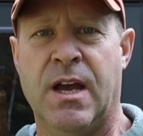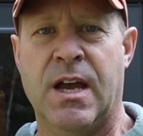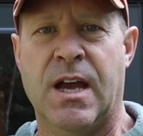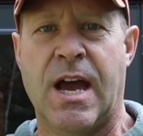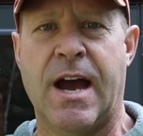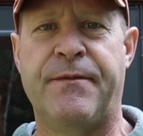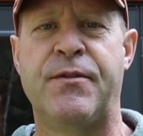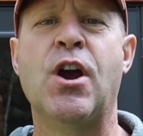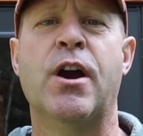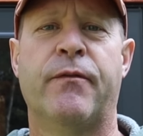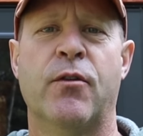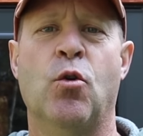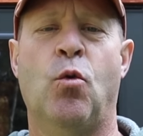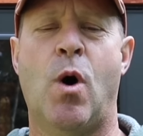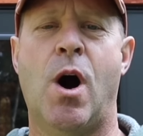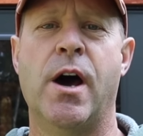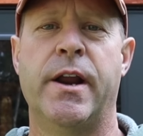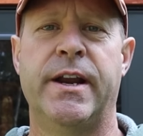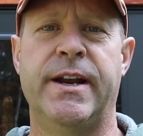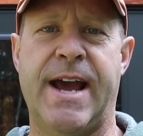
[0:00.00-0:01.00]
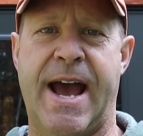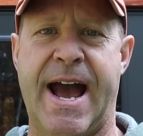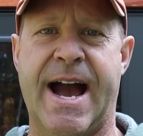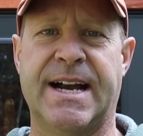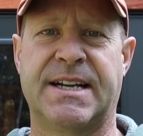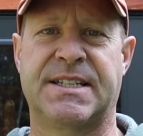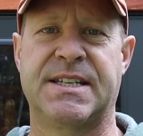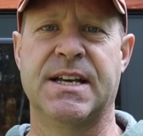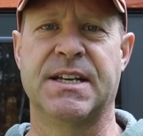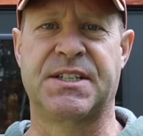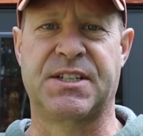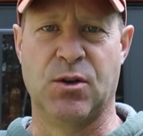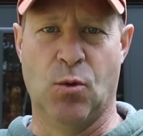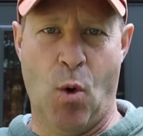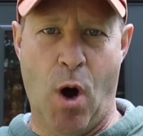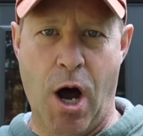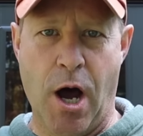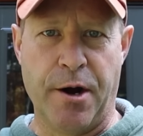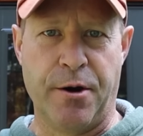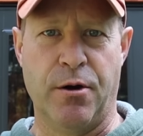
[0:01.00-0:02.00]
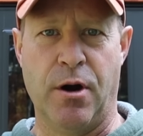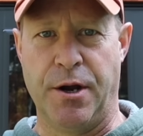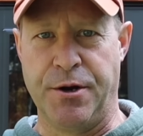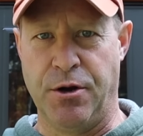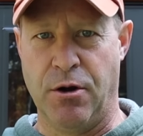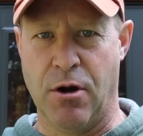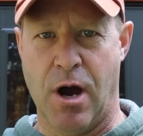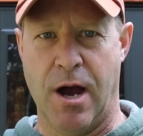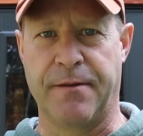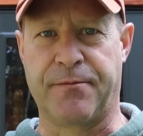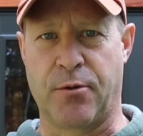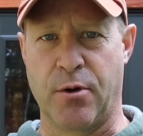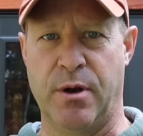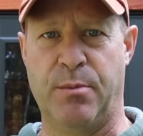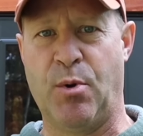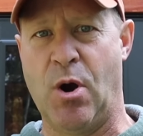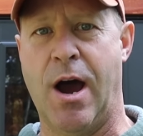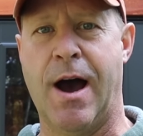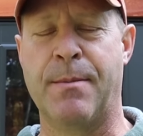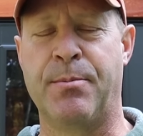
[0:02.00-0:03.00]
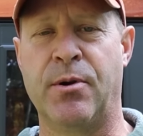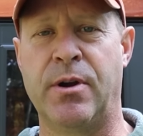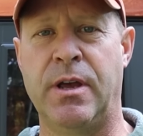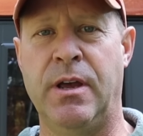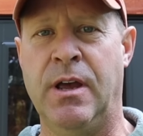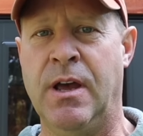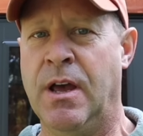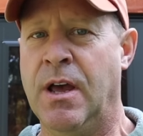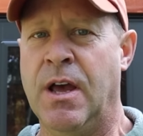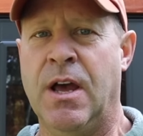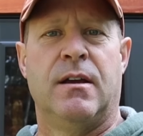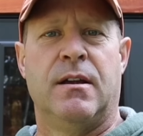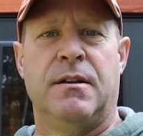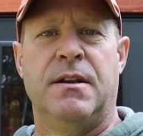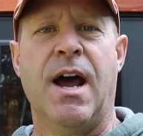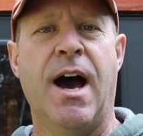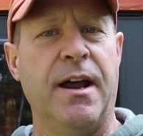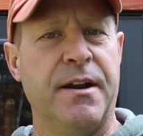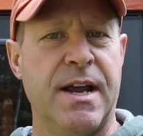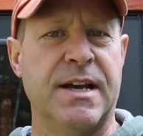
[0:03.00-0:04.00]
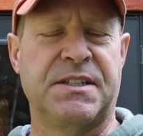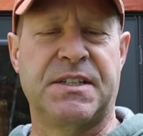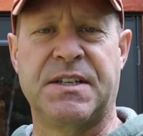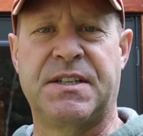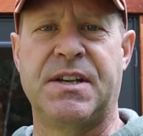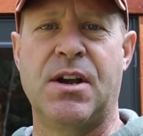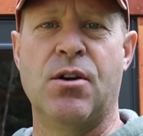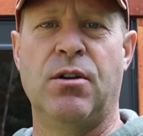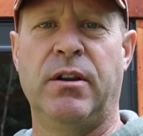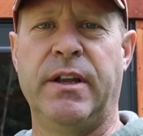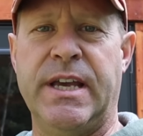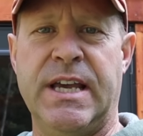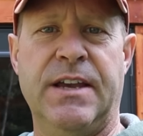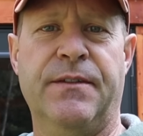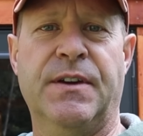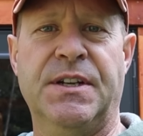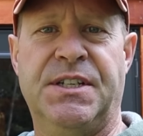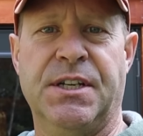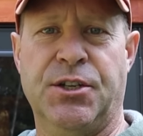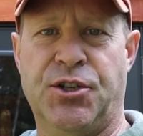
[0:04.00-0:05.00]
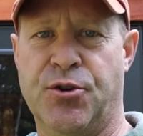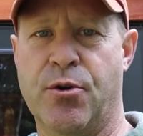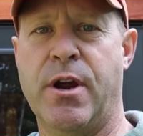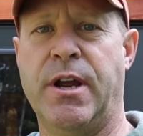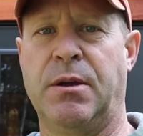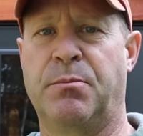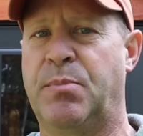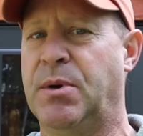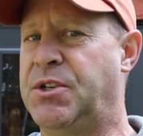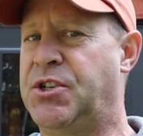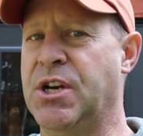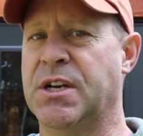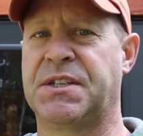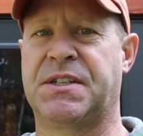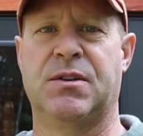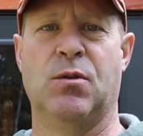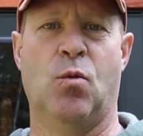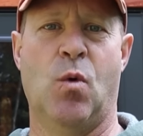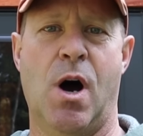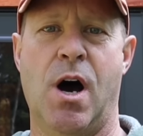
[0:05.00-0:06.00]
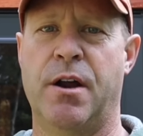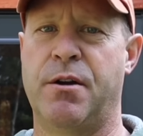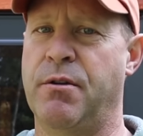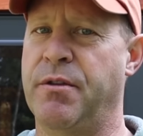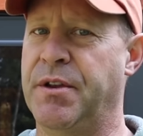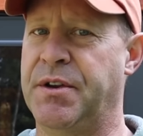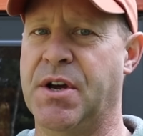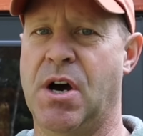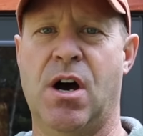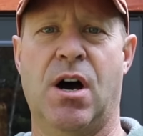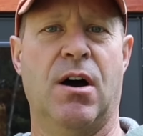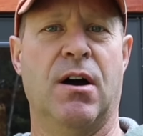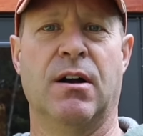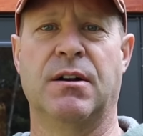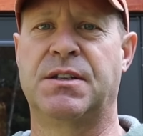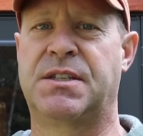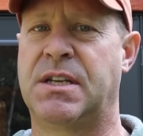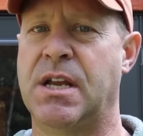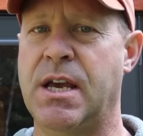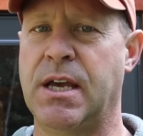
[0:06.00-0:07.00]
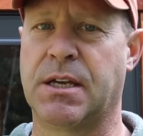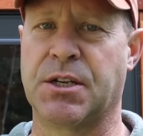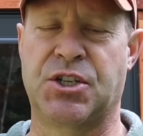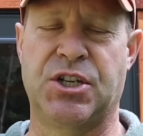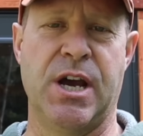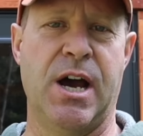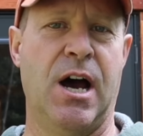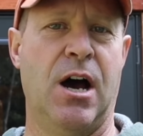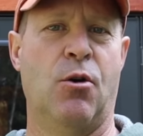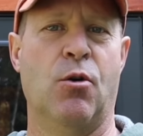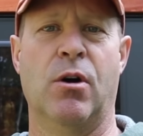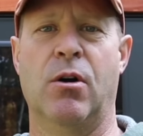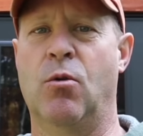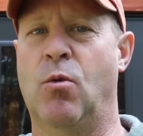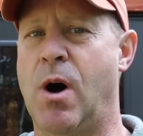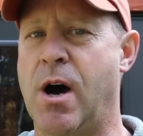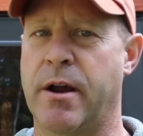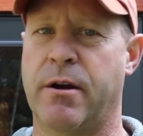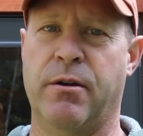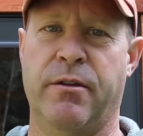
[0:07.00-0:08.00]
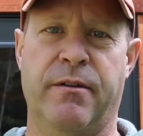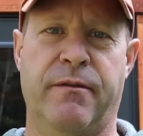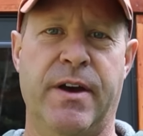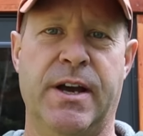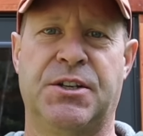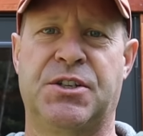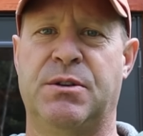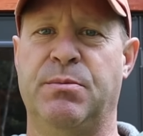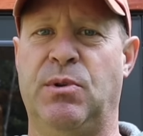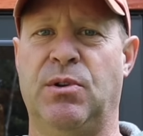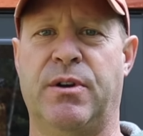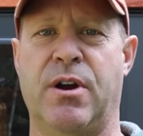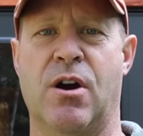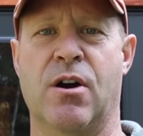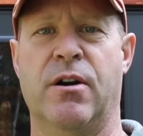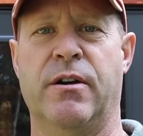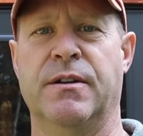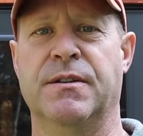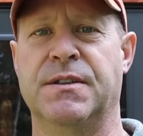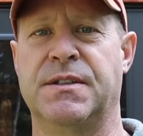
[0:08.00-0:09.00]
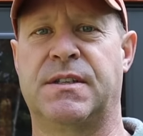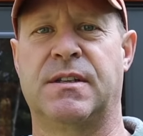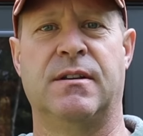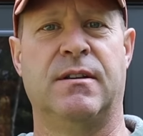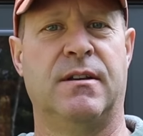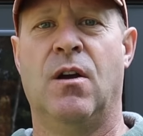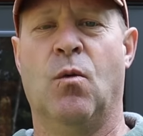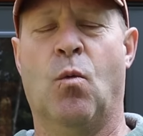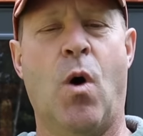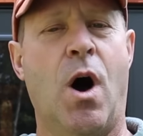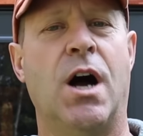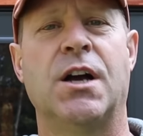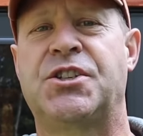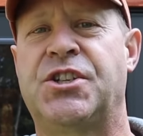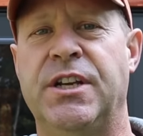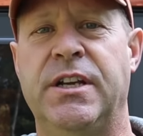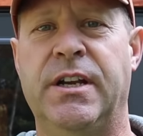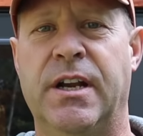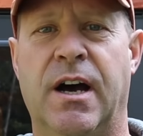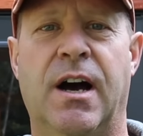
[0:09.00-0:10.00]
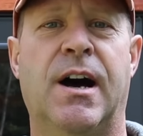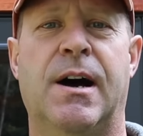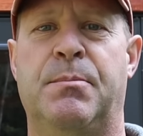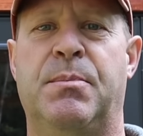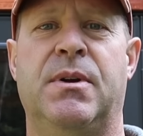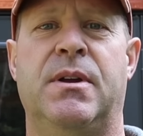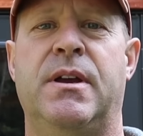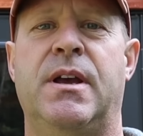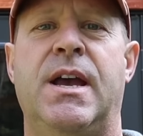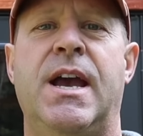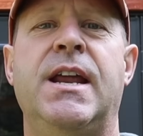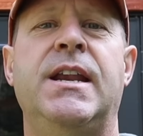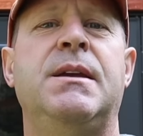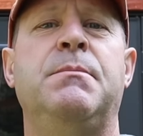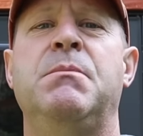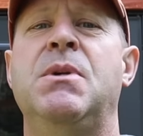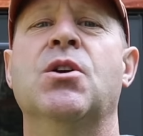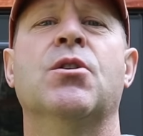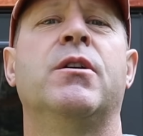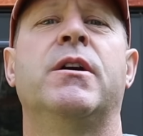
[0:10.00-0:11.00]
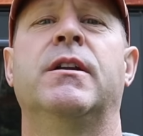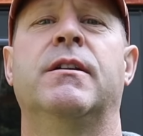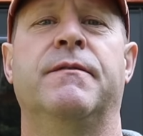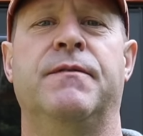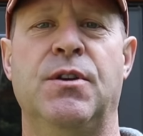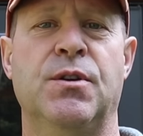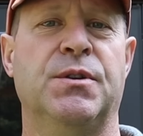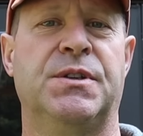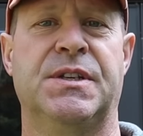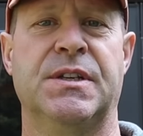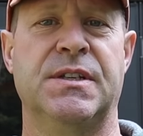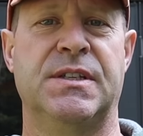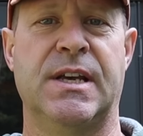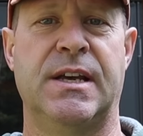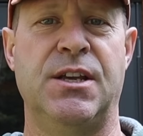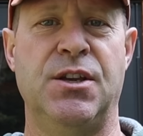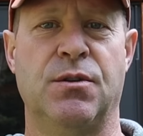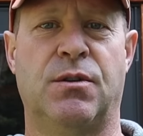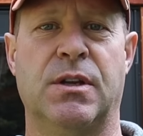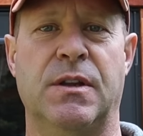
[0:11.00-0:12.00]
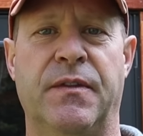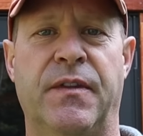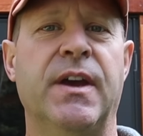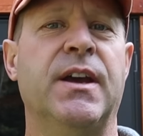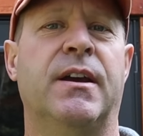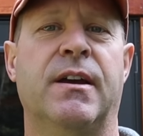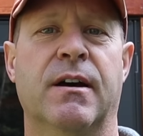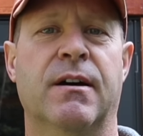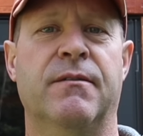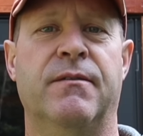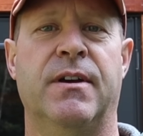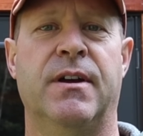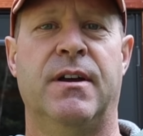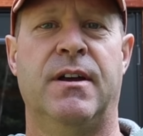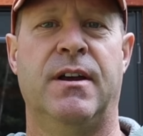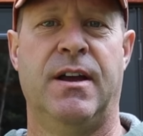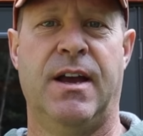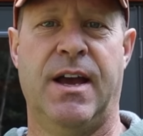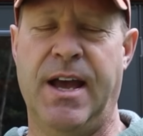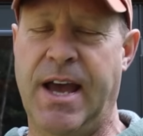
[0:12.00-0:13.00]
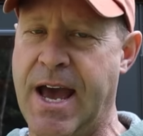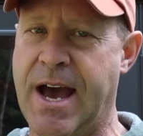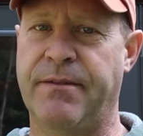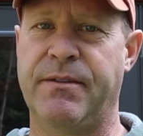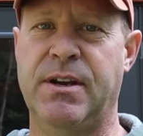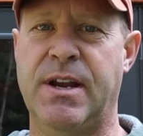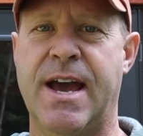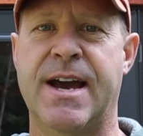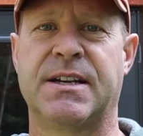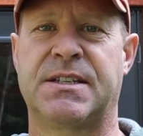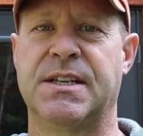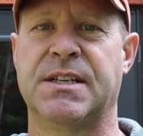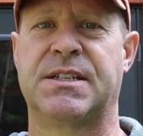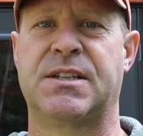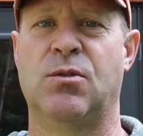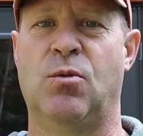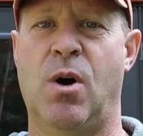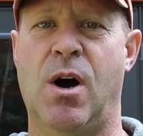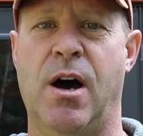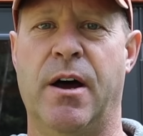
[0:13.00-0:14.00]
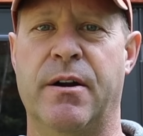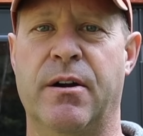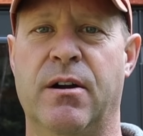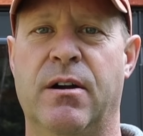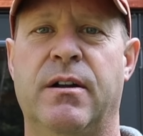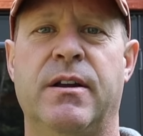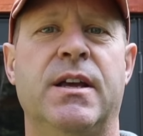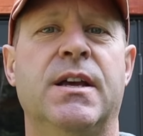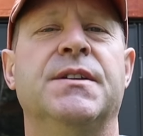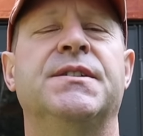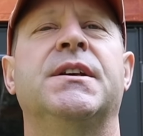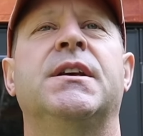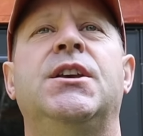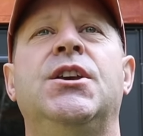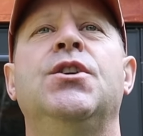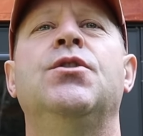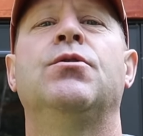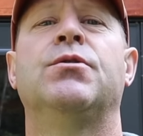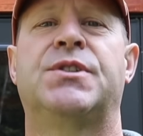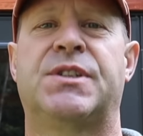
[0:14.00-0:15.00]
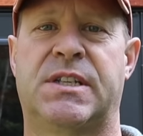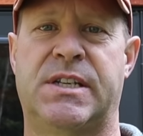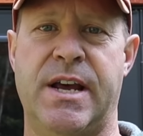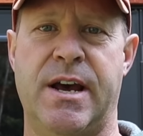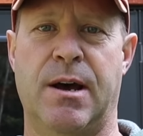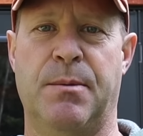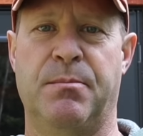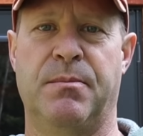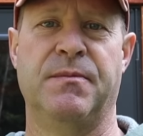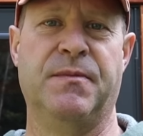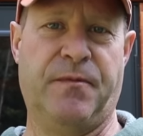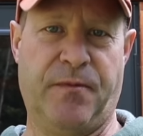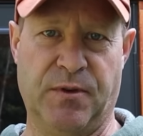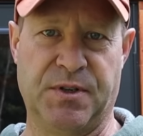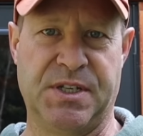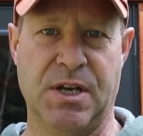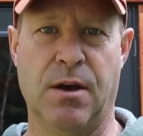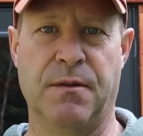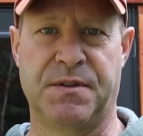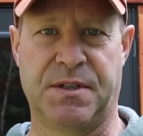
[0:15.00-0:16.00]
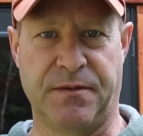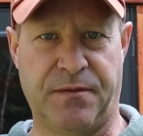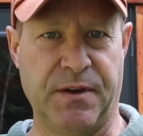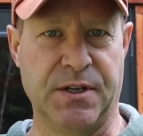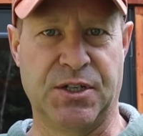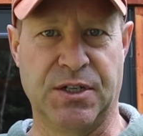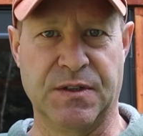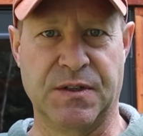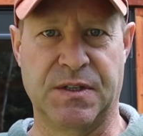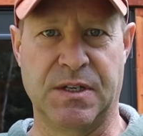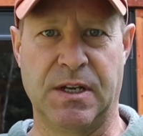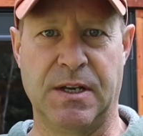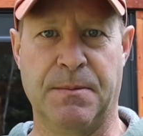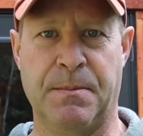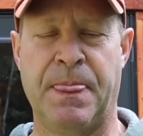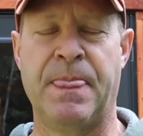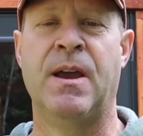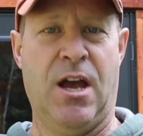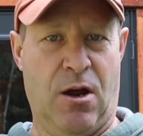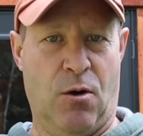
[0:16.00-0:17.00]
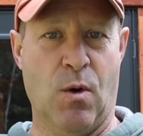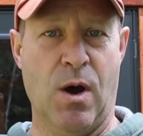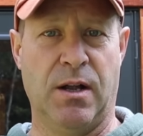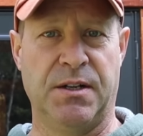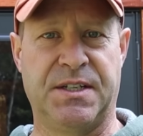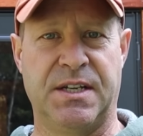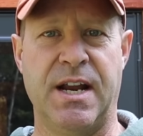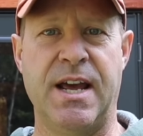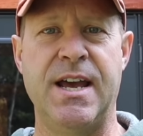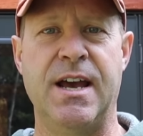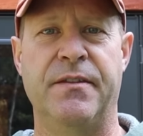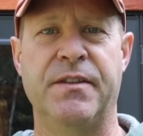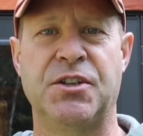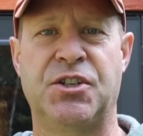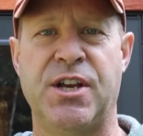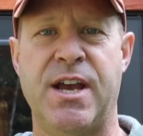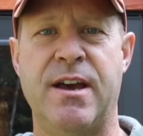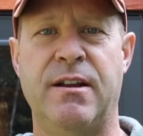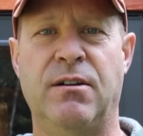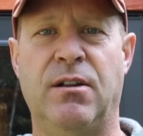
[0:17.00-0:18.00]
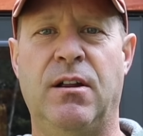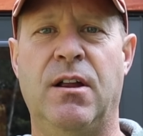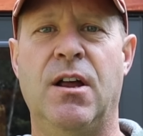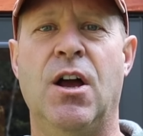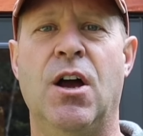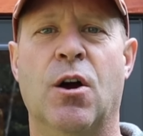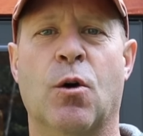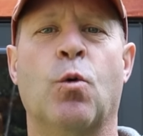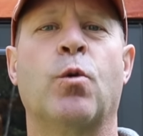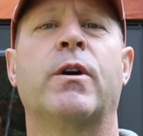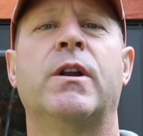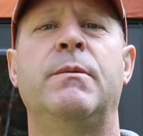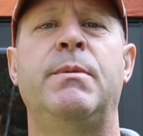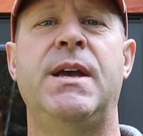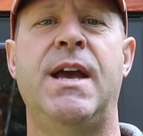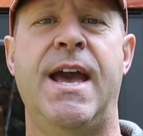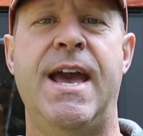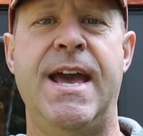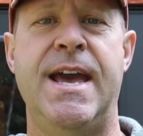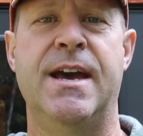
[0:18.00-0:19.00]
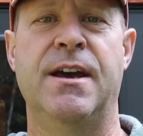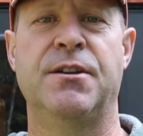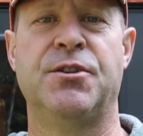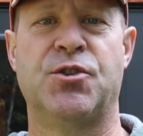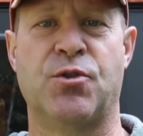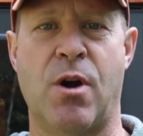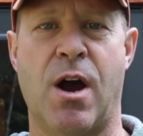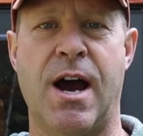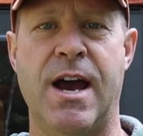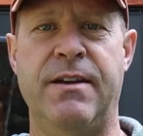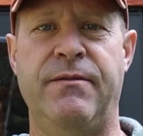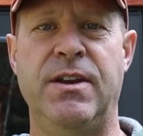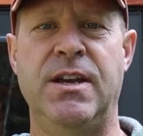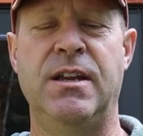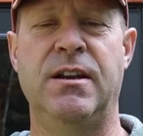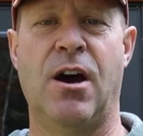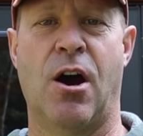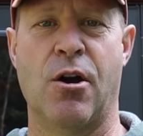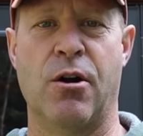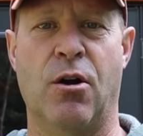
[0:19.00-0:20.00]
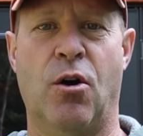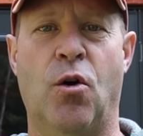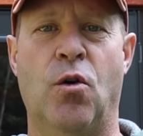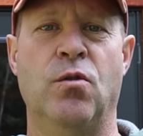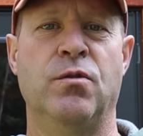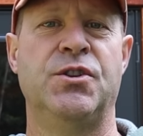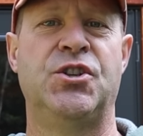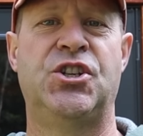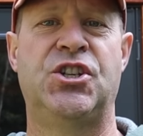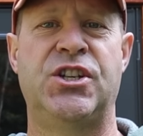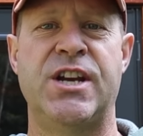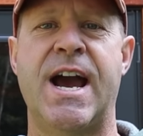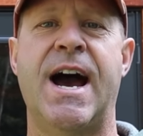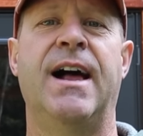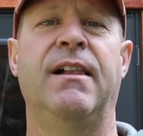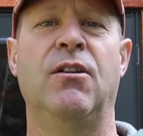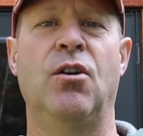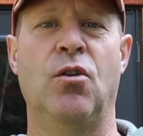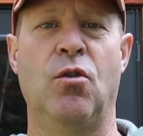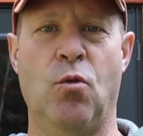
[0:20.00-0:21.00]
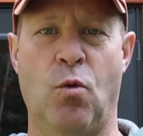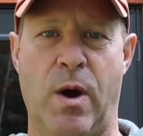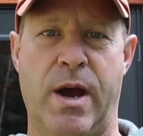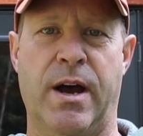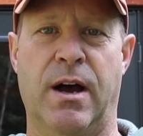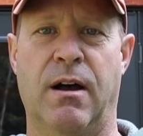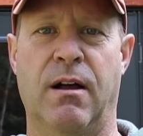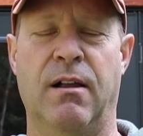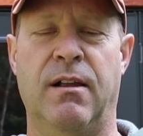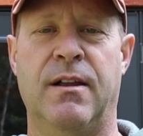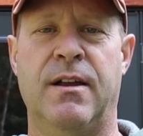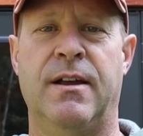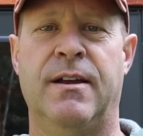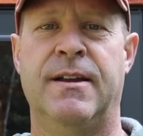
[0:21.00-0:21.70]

Have you ever wanted access to water on your off-grid property? Not necessarily even to drink, but just to water the dogs, take a shower, water the vegetable gardens, washing up, any myriad of uses that you can think of. Having access to water is a huge step for self-sufficiency. Well, today on the channel, we're going to be hand driving our own shallow well.